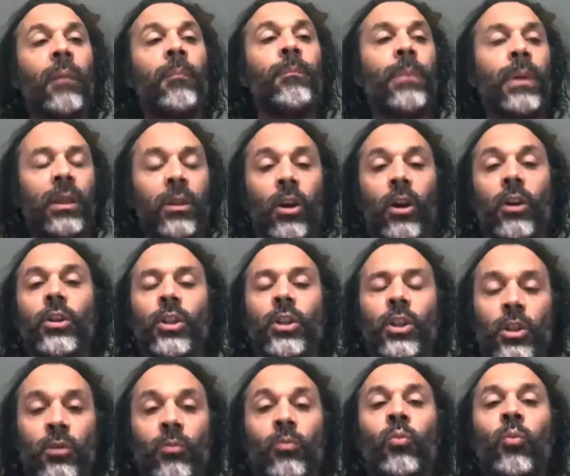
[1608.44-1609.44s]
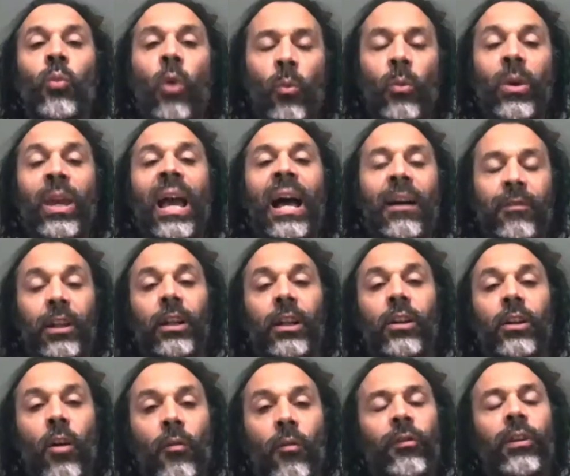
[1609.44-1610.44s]
because what we have in a
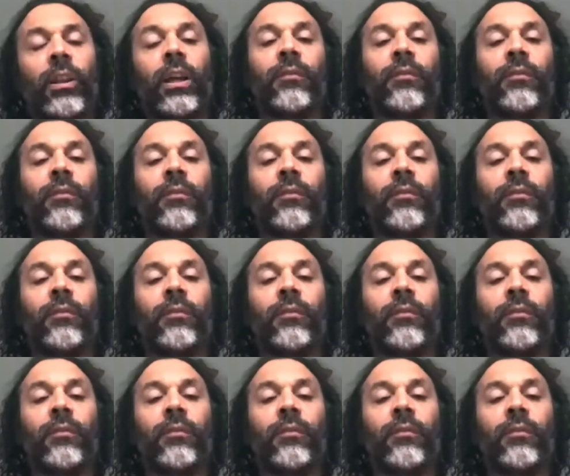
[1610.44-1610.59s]
conflict,